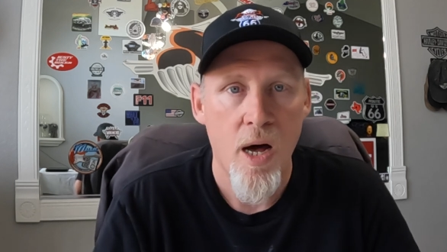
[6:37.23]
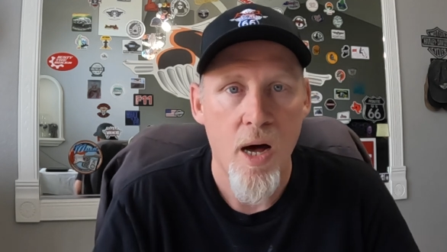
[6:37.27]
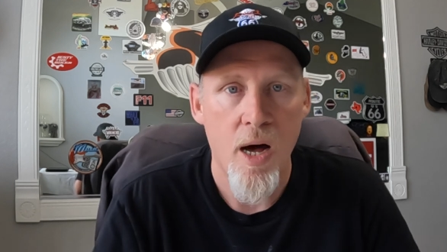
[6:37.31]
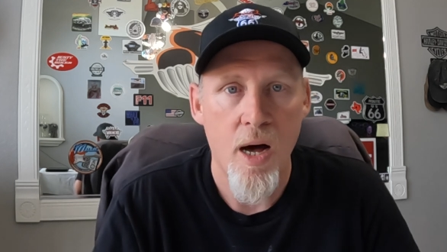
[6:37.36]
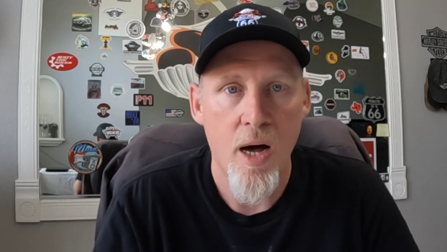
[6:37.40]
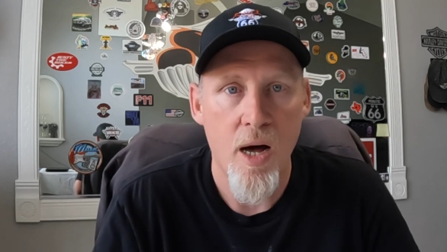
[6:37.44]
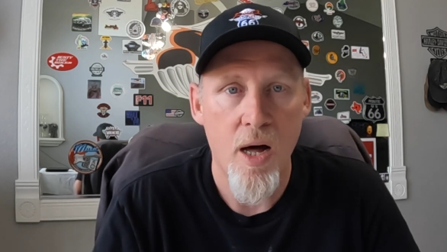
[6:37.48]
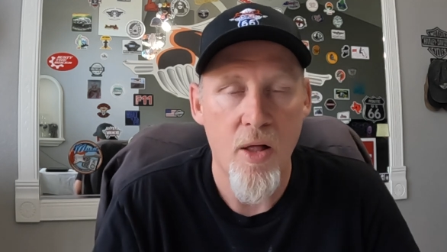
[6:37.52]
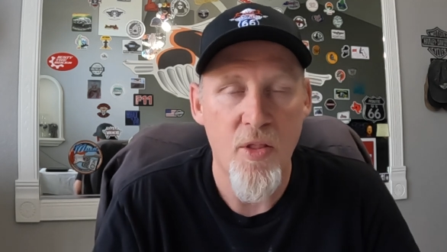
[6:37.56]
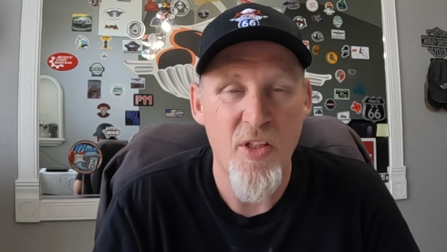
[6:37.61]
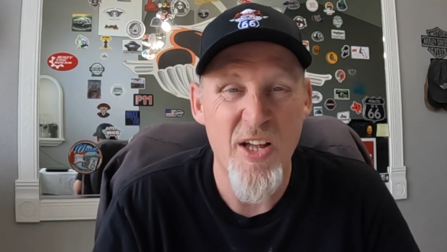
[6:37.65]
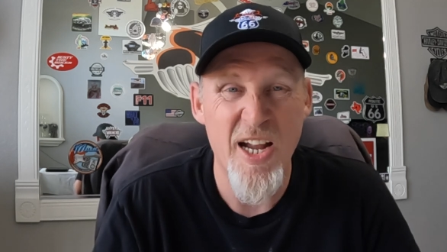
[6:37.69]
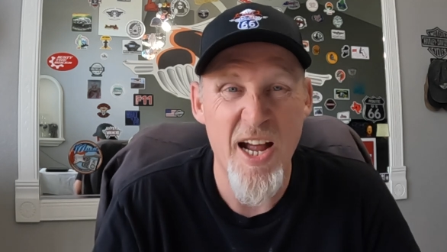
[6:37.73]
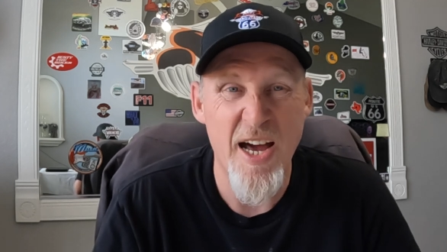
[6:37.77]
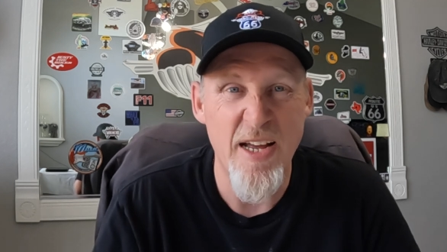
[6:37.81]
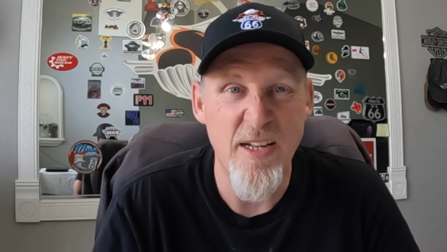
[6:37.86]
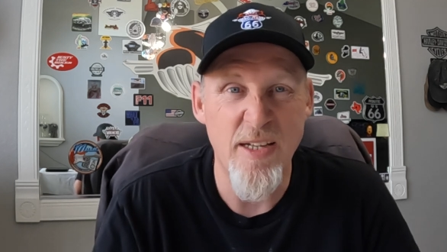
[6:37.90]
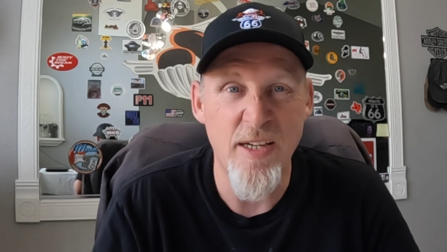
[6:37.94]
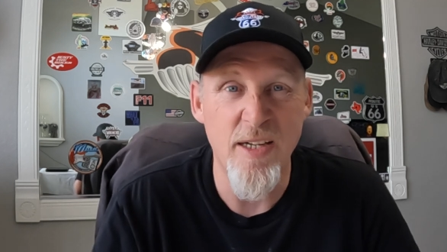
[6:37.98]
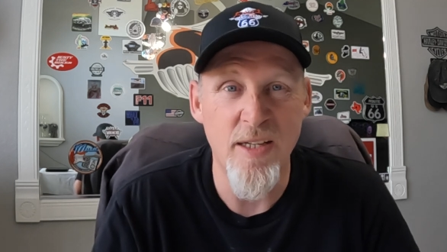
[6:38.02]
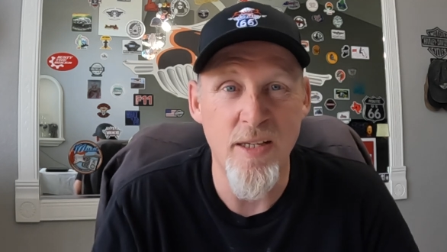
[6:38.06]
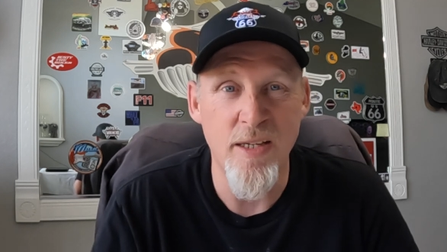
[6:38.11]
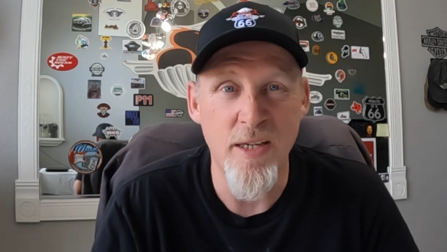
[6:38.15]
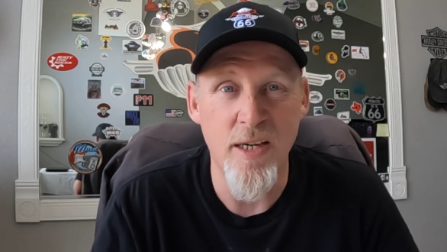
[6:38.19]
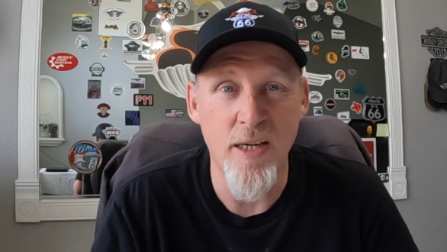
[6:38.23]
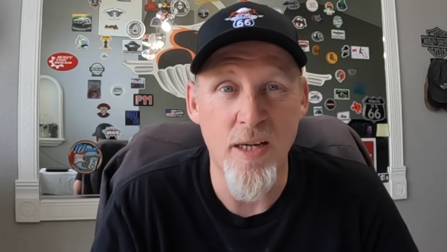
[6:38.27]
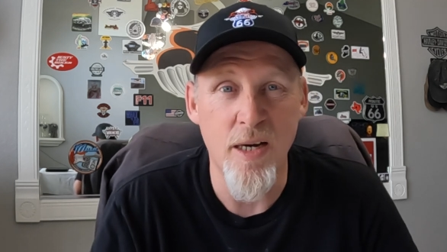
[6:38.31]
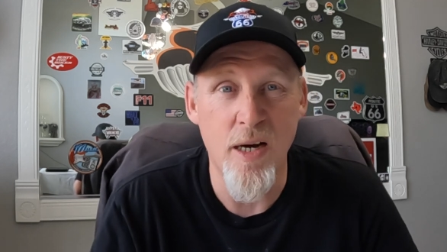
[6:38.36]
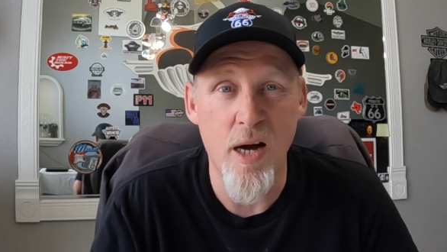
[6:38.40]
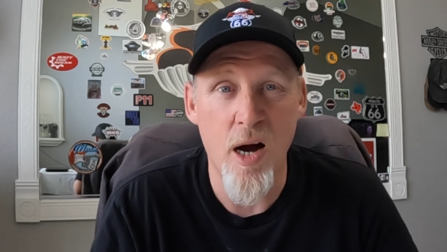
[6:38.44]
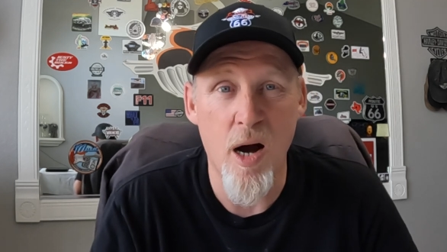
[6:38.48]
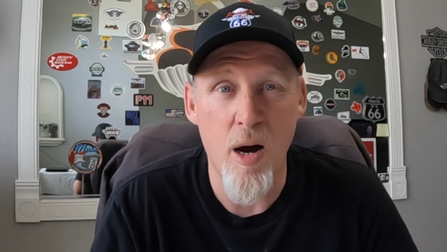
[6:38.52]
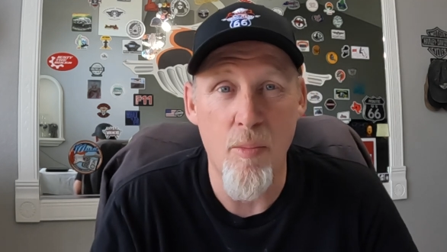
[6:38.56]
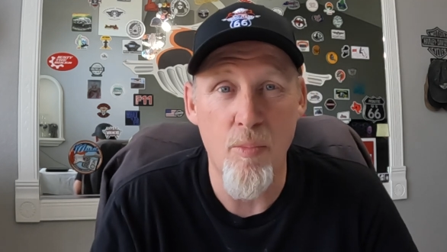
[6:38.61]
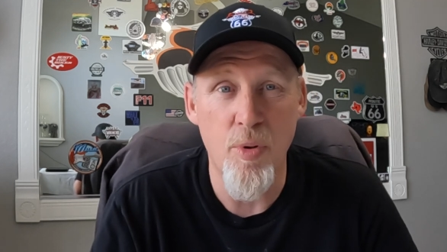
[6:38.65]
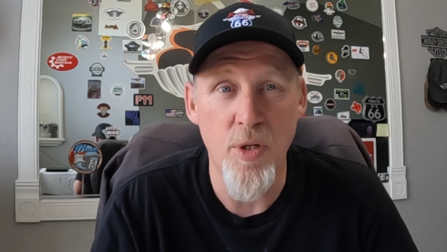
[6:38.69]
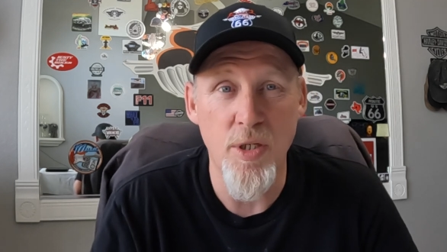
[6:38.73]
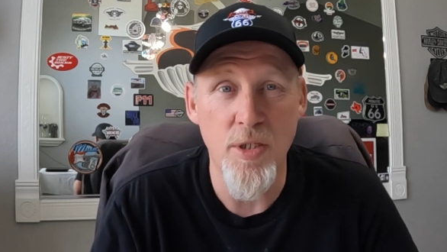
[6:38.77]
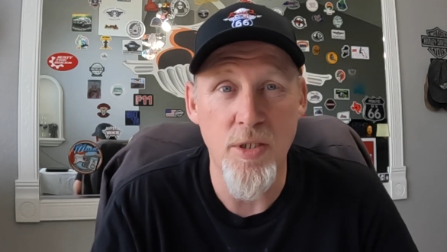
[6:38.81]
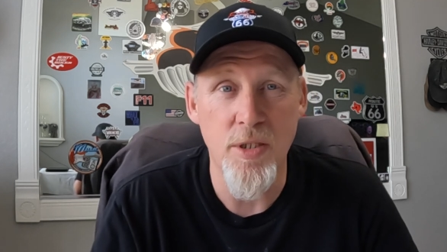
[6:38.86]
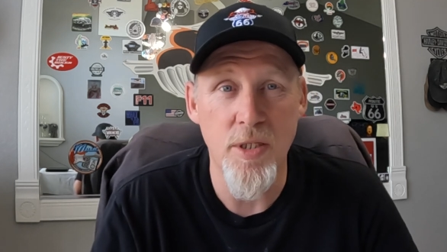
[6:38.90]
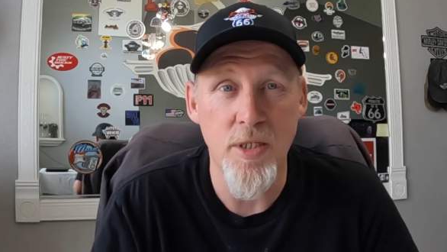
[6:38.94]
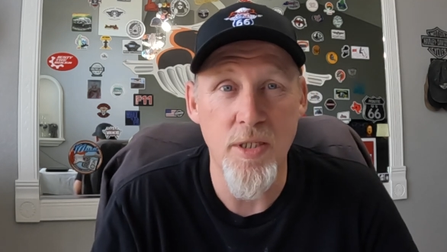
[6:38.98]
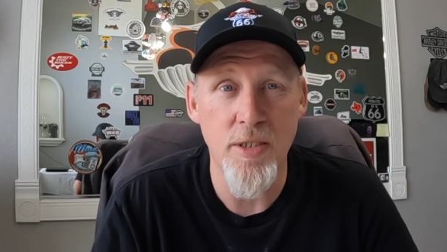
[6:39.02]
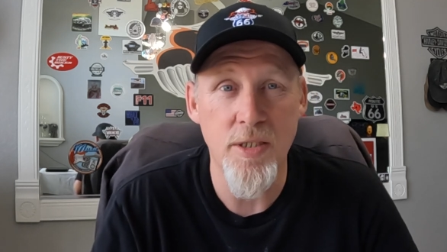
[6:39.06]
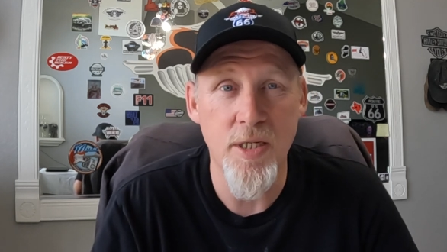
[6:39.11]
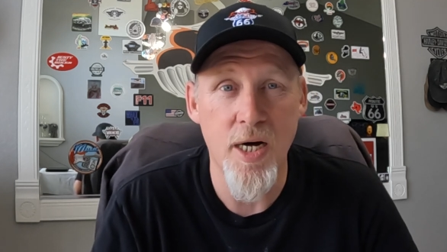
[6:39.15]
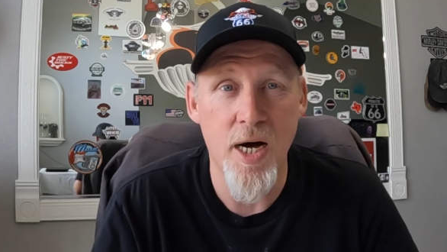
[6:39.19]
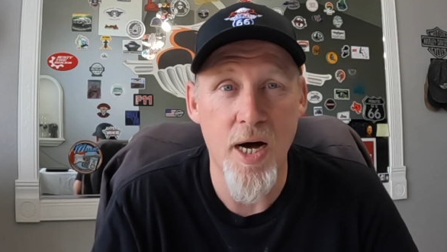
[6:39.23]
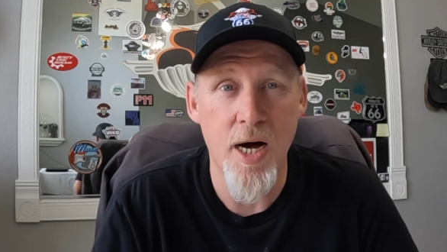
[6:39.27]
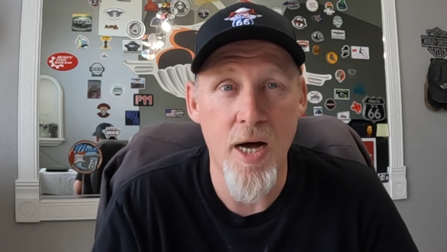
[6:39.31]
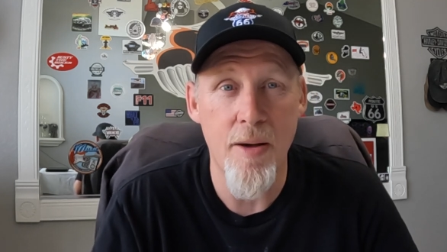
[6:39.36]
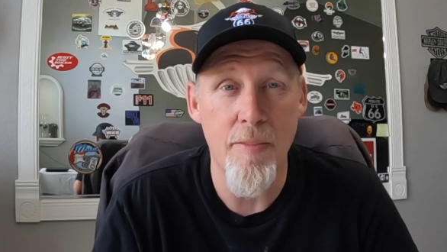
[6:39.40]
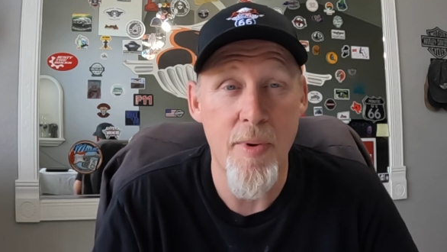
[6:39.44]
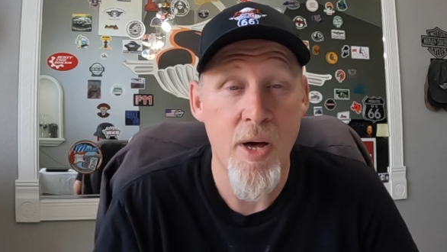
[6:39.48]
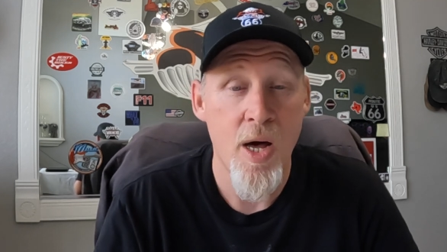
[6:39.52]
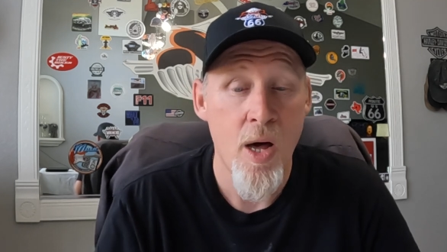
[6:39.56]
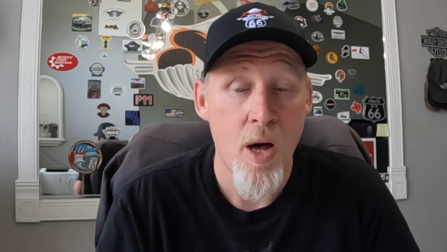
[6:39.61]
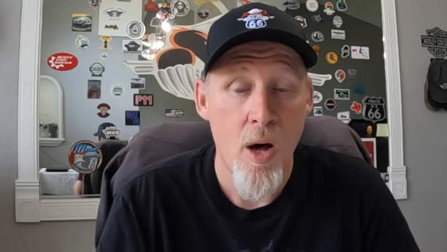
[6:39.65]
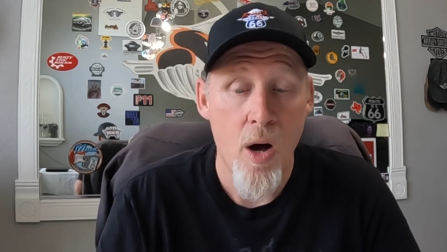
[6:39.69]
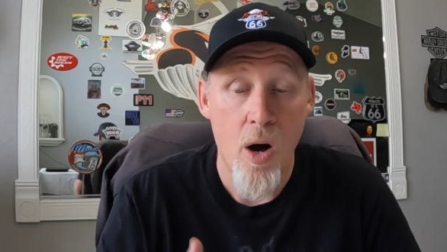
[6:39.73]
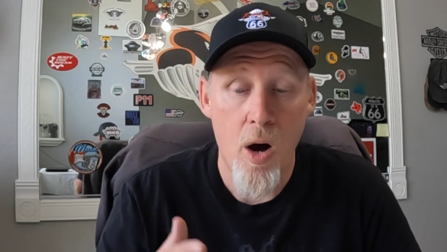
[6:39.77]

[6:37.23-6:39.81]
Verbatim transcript: uh, that I didn't get accomplished this time,